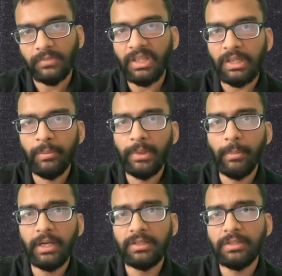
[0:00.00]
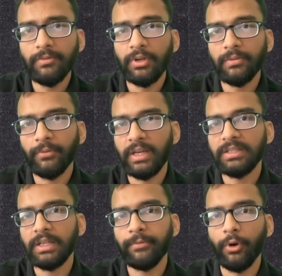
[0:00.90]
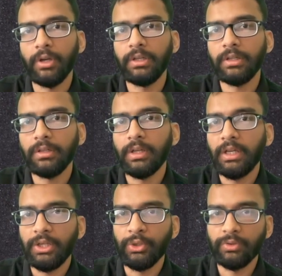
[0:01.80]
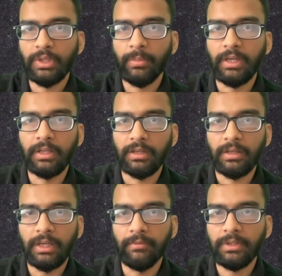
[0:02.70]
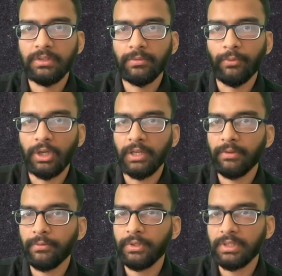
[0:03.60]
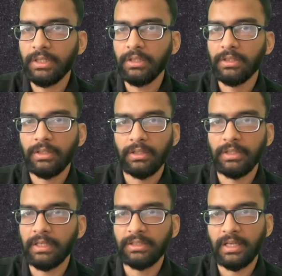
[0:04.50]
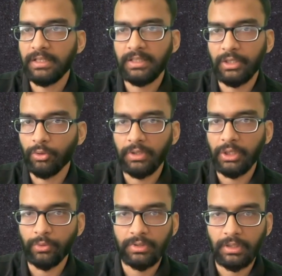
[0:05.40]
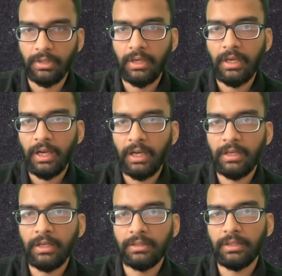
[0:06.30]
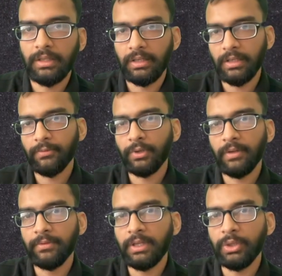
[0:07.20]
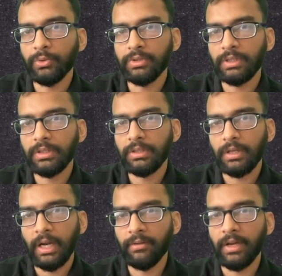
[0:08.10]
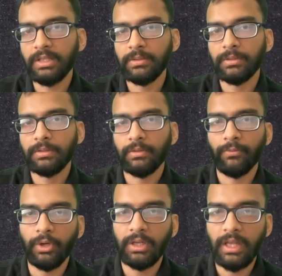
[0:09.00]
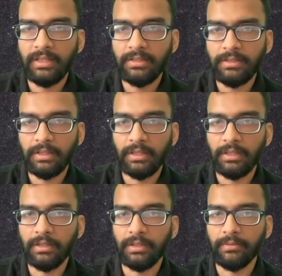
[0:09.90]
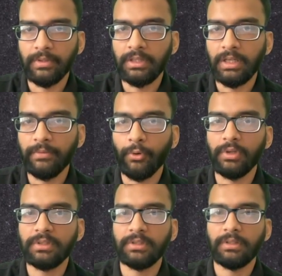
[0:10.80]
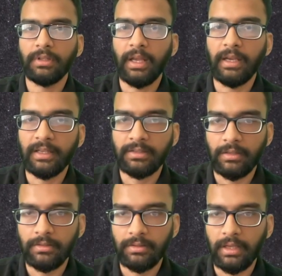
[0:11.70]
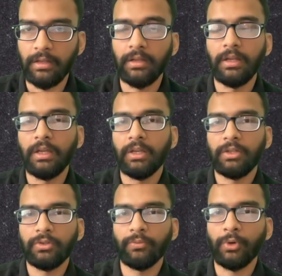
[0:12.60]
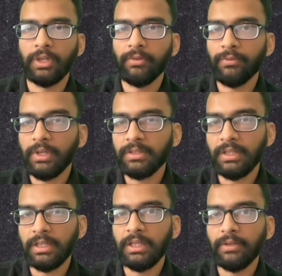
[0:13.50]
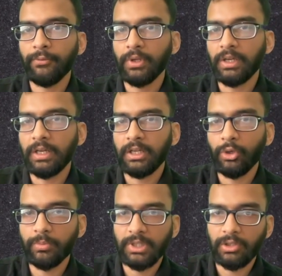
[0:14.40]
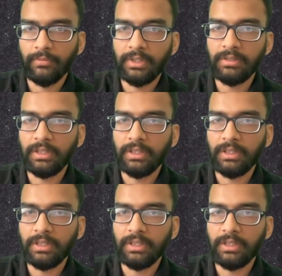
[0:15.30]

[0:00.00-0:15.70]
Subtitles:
implementations. One is the default user builder, in which whatever we set, that gets set on the user, and here we have the user advanced. What it has is with default an extra thing. So whatever we are setting, if we create an object of this,